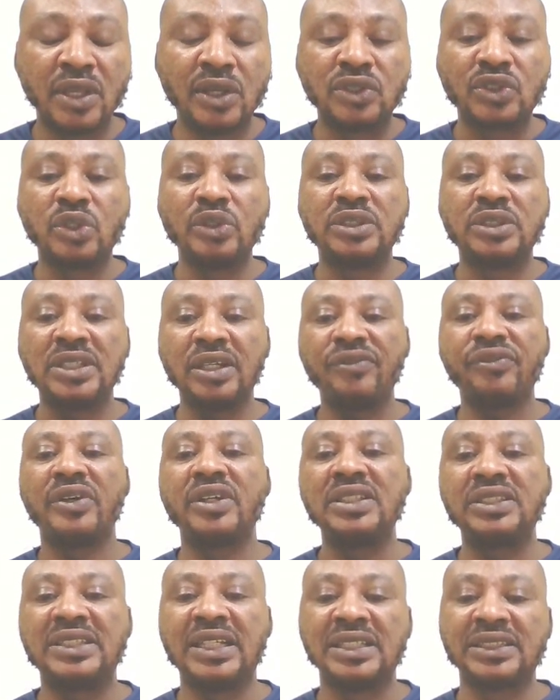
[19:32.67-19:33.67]
So say for
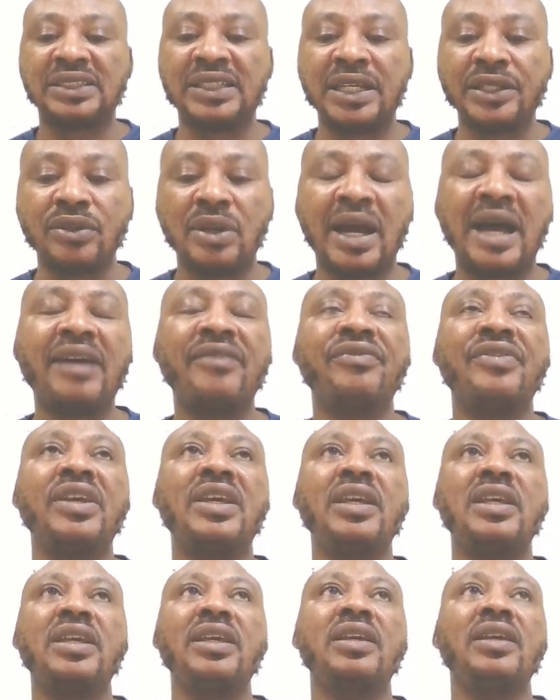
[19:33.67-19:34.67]
instance now you have
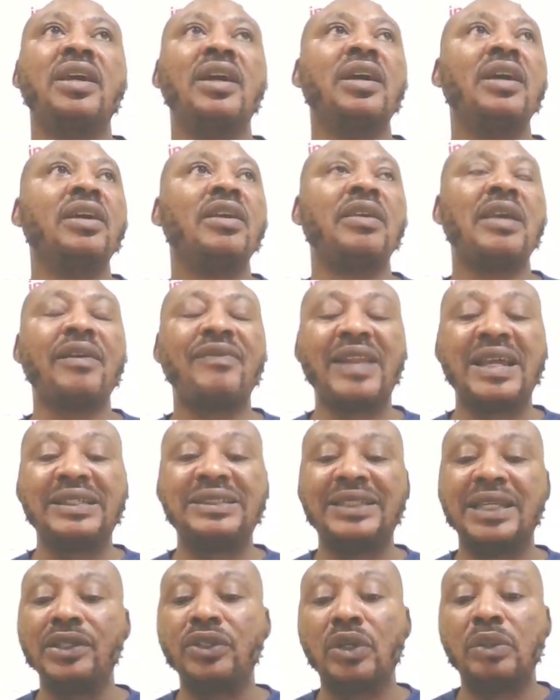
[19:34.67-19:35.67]
like
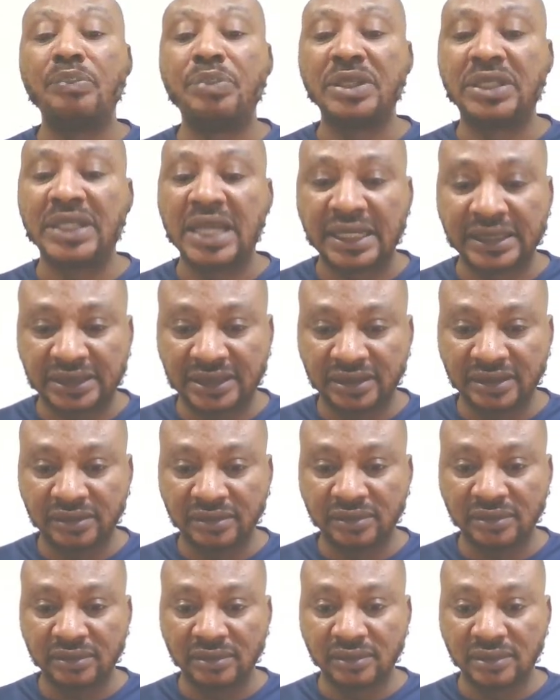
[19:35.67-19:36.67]
10 computers,
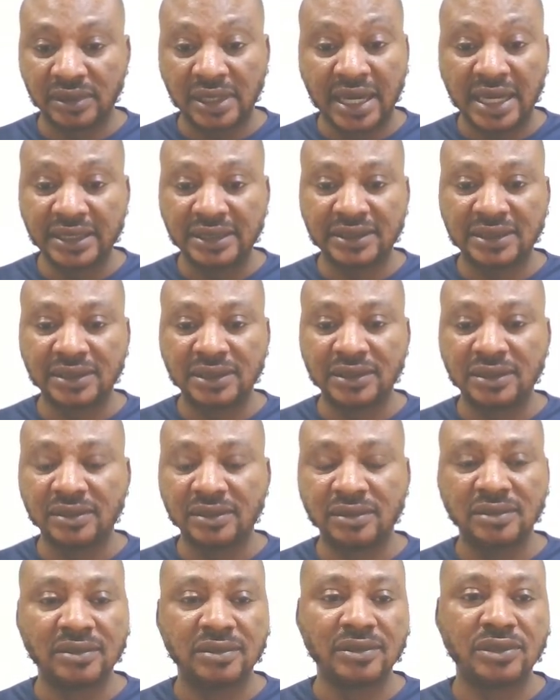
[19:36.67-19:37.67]
right?
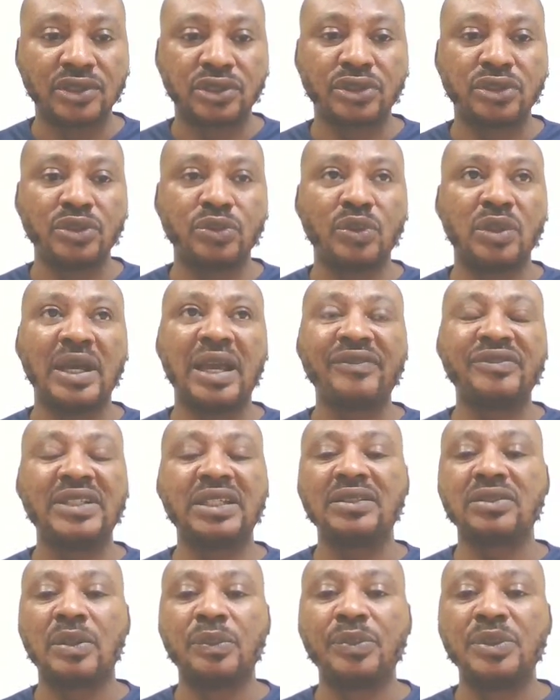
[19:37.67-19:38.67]
So you have
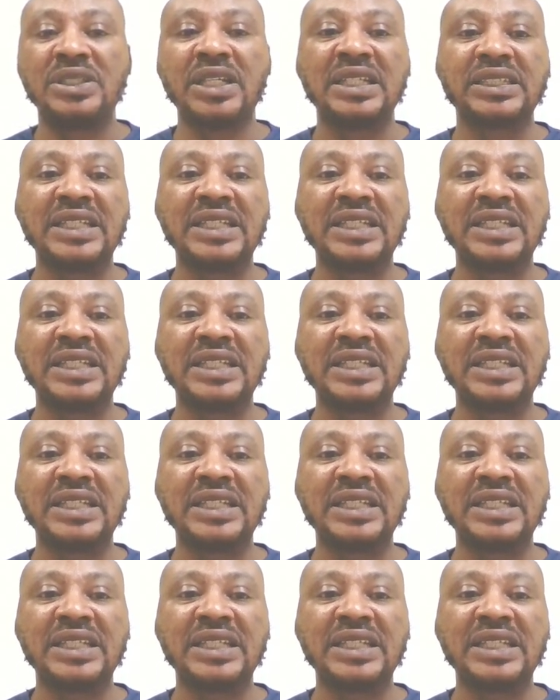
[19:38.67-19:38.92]
10 computers,